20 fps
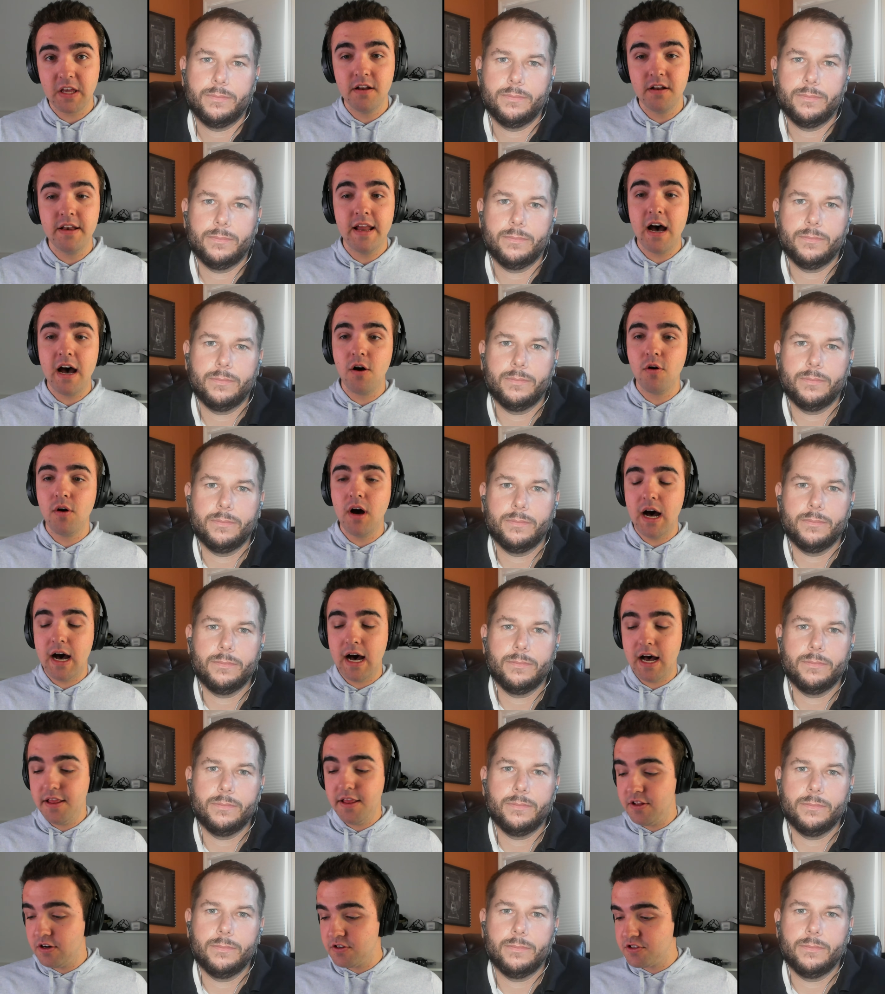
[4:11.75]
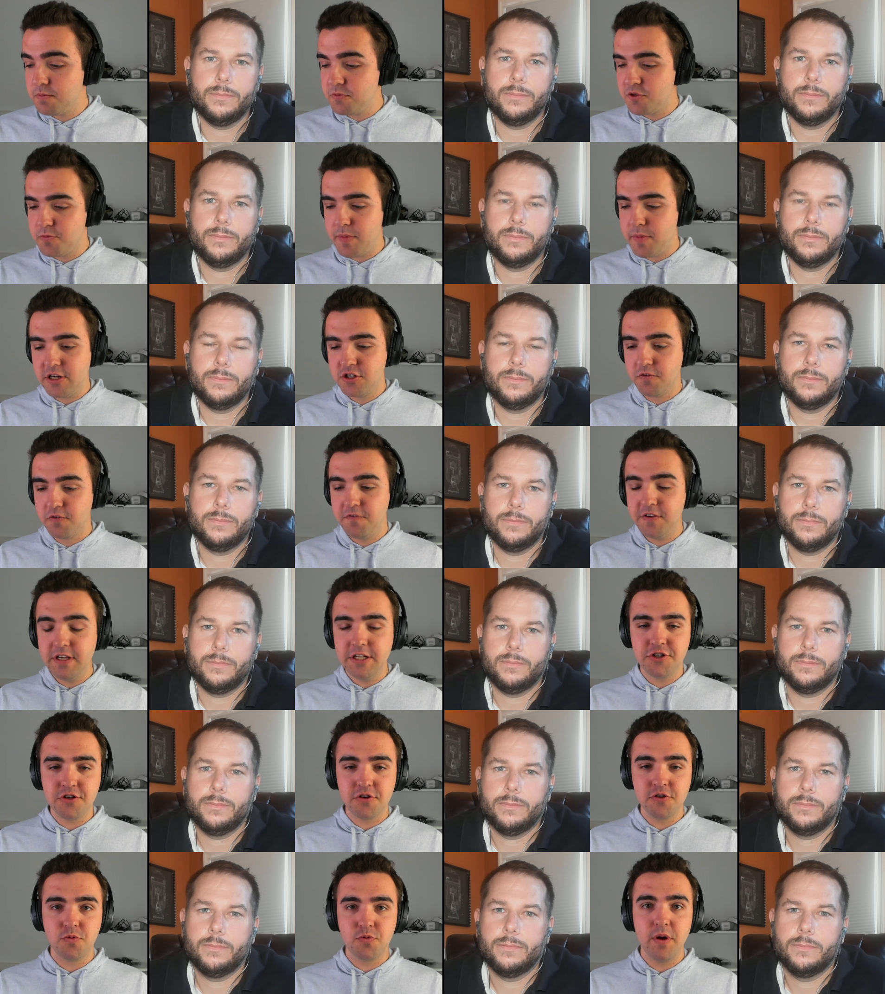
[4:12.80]
Speaker 1: Now, there's some special
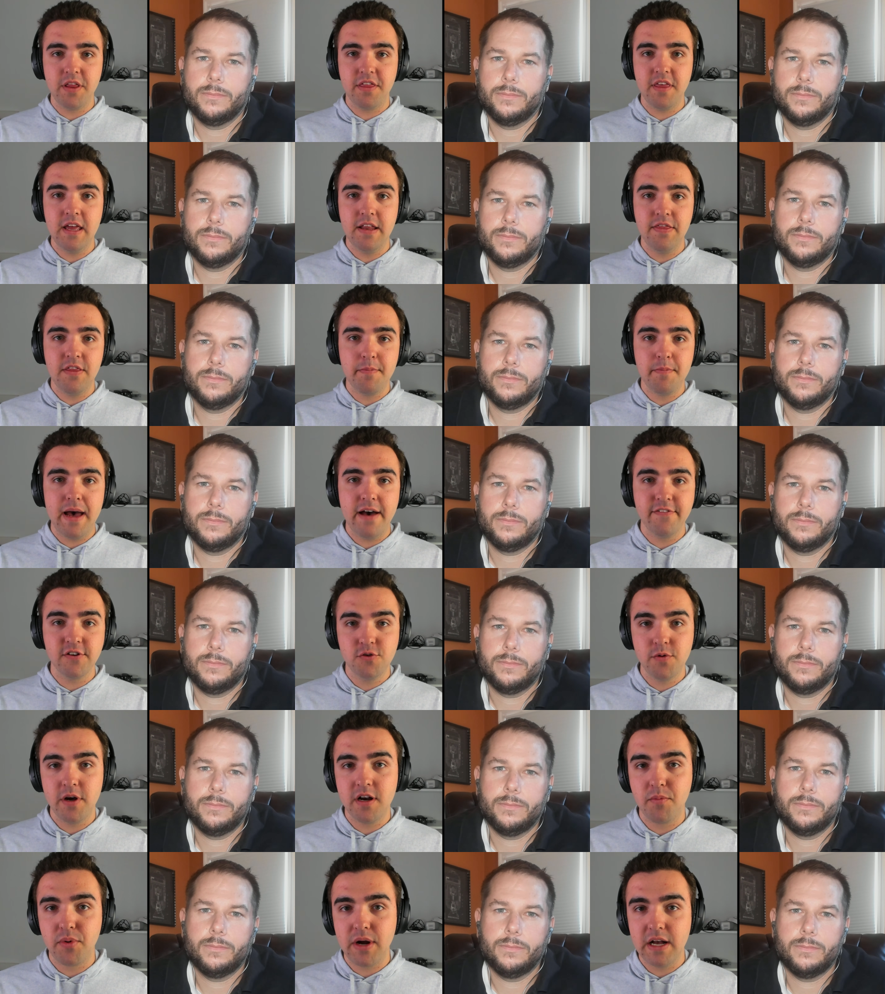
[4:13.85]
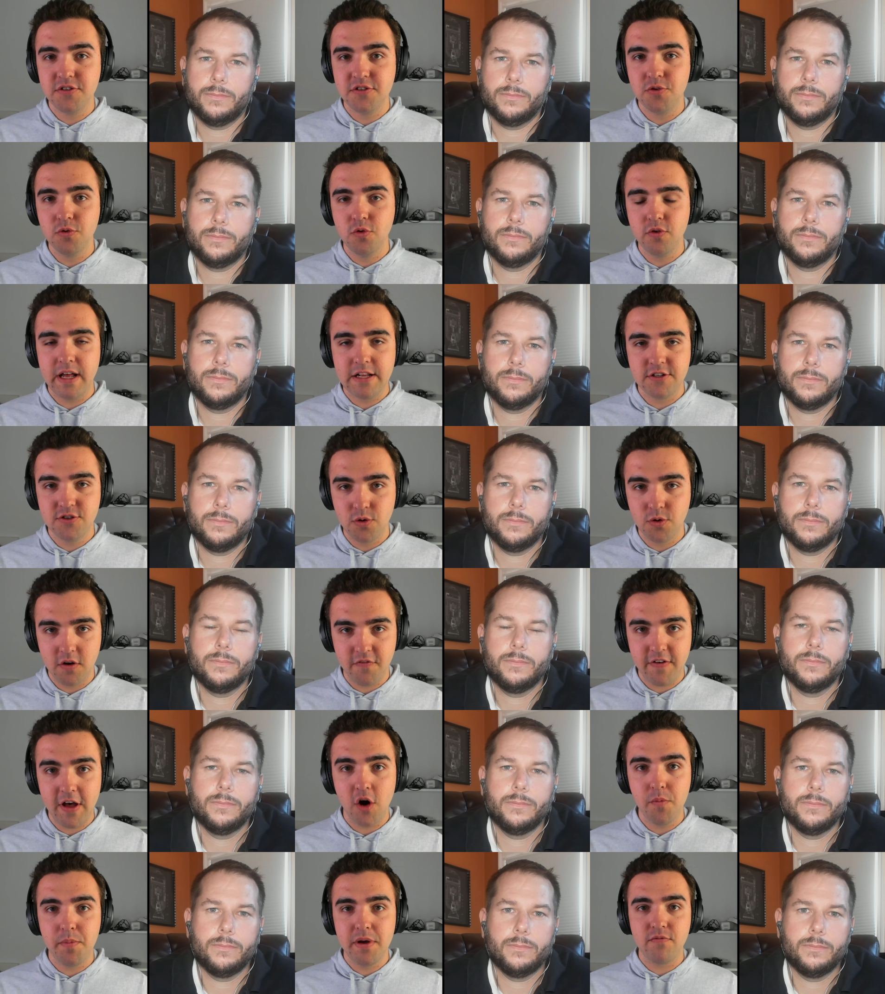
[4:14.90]
features within the Mavic 2 Enterprise Dual that sort
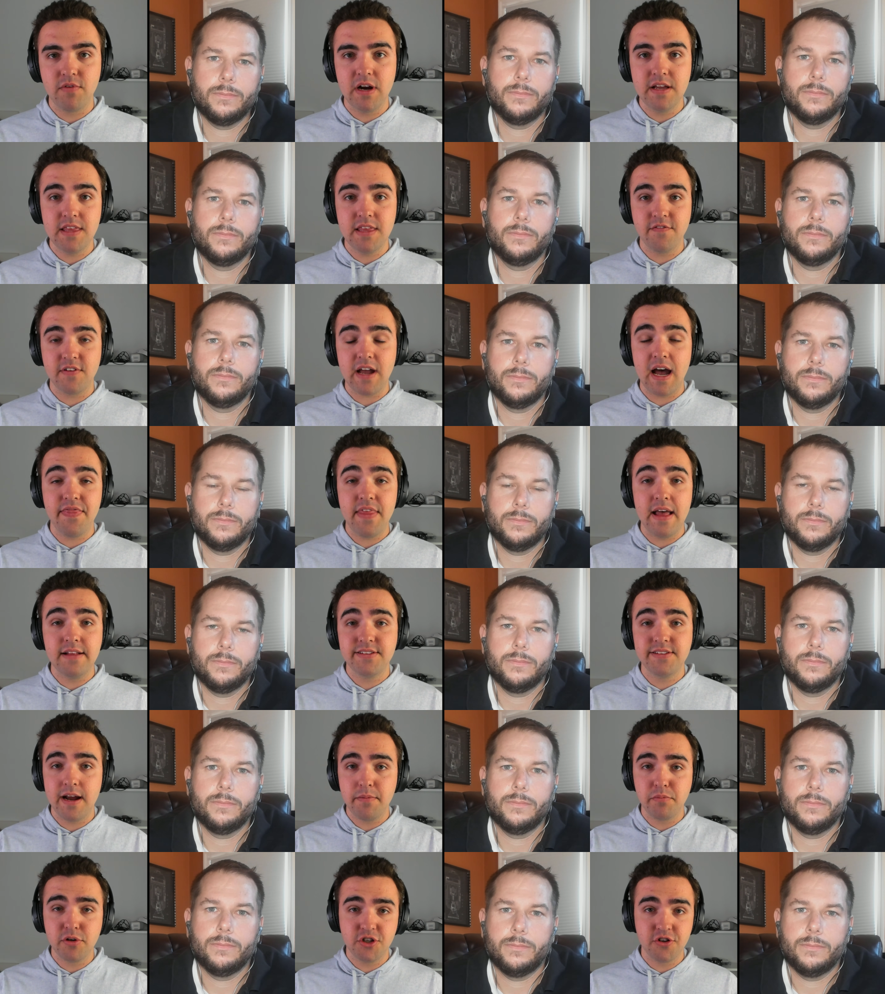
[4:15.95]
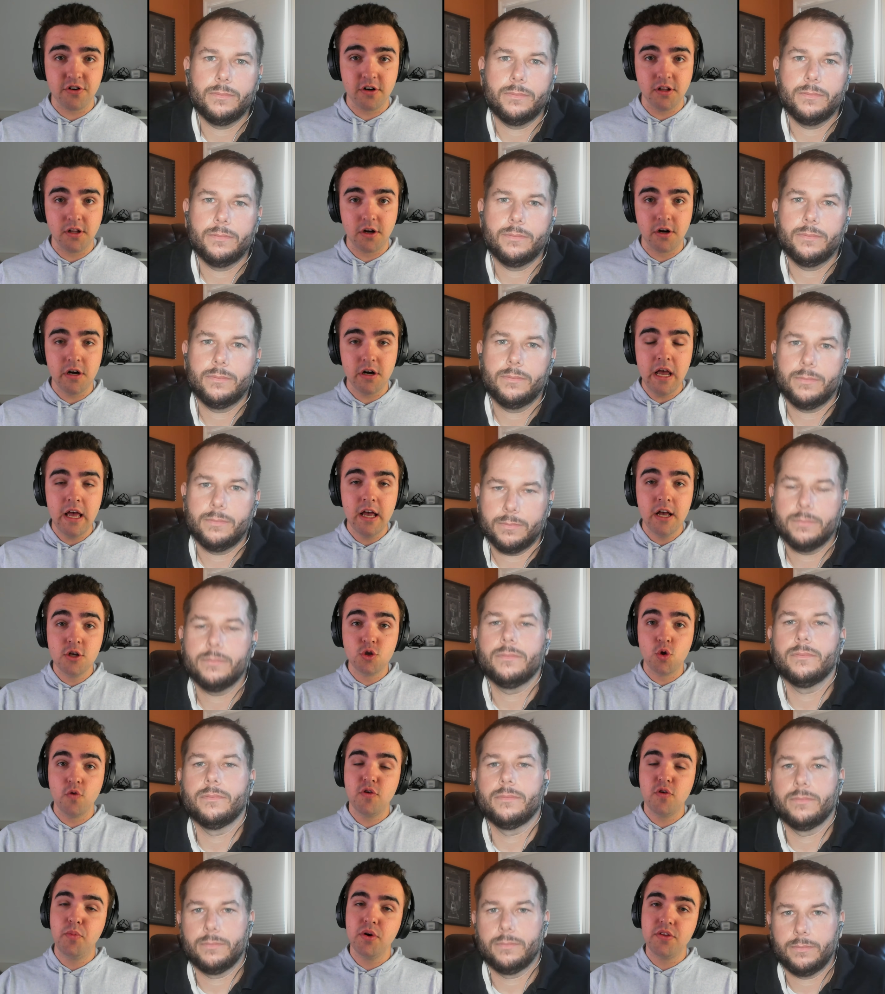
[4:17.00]
of help it, right? They've got that temperature alert.
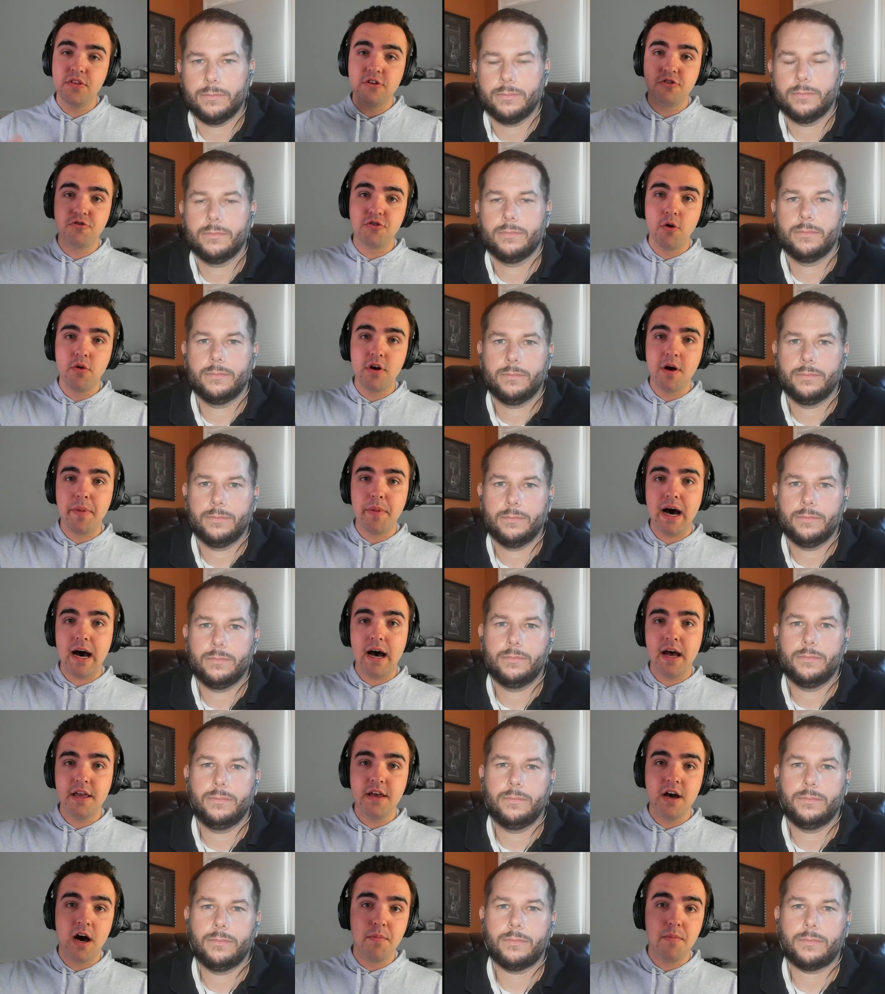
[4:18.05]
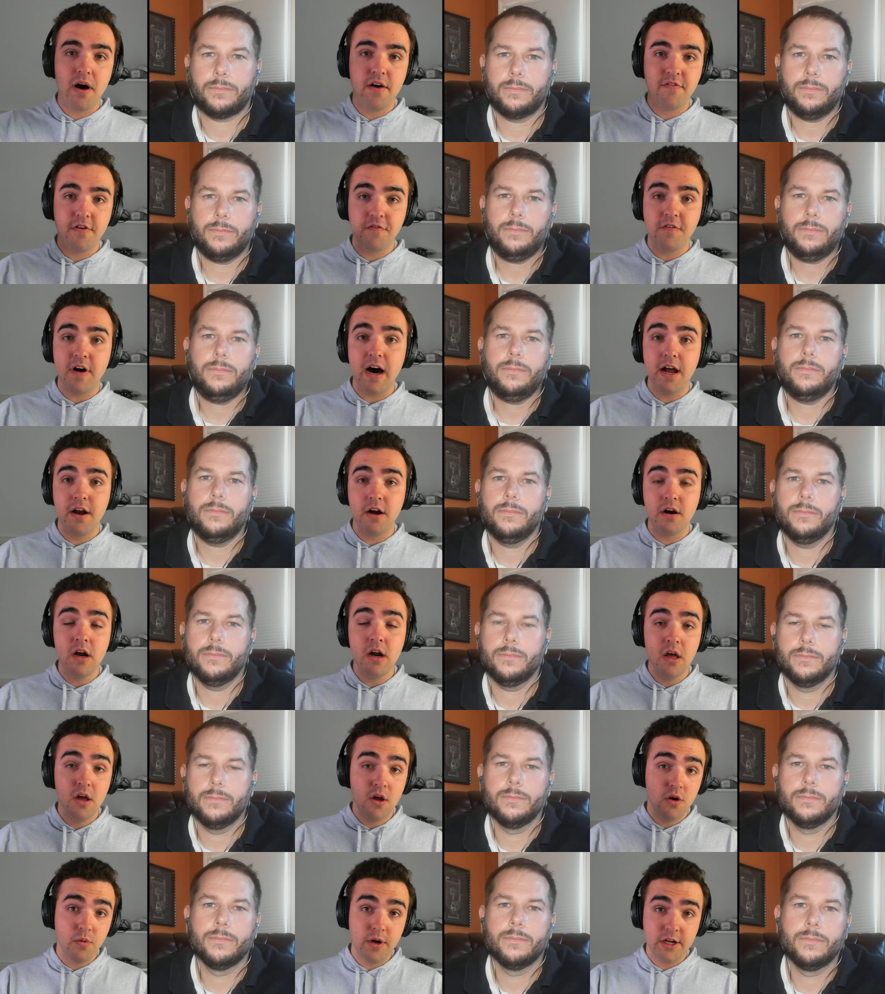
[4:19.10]
So if you put this drone up high above a fire,
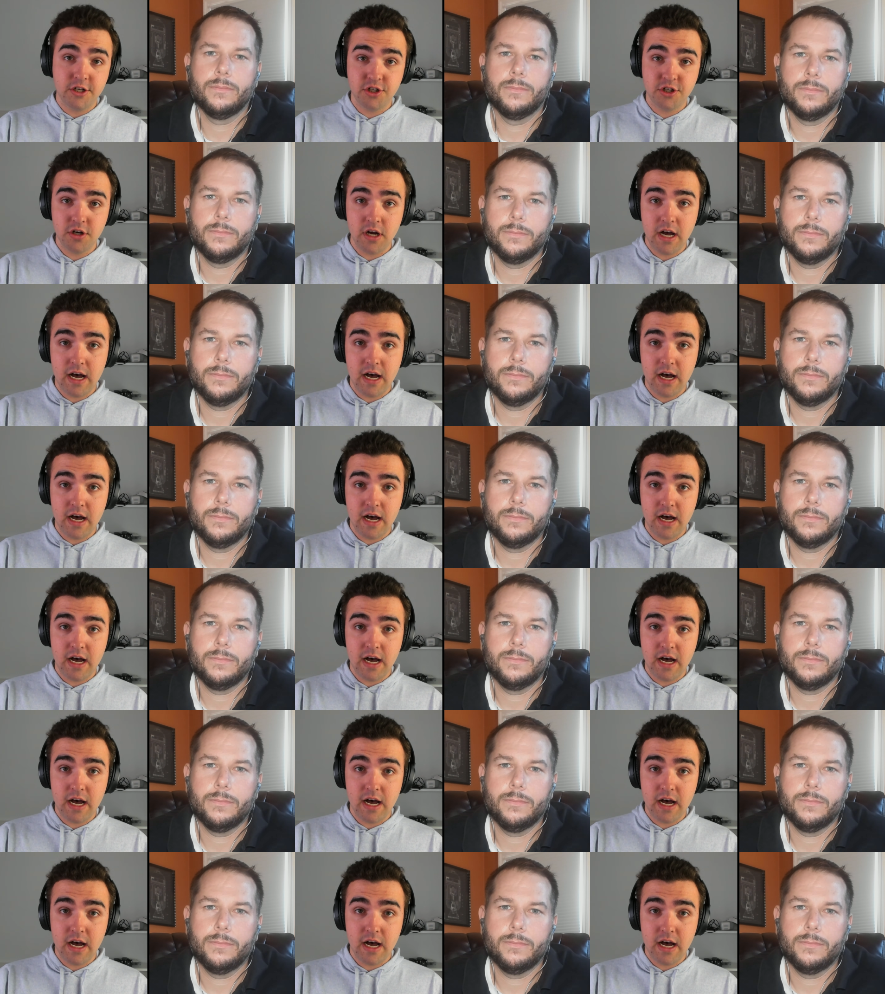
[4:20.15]
which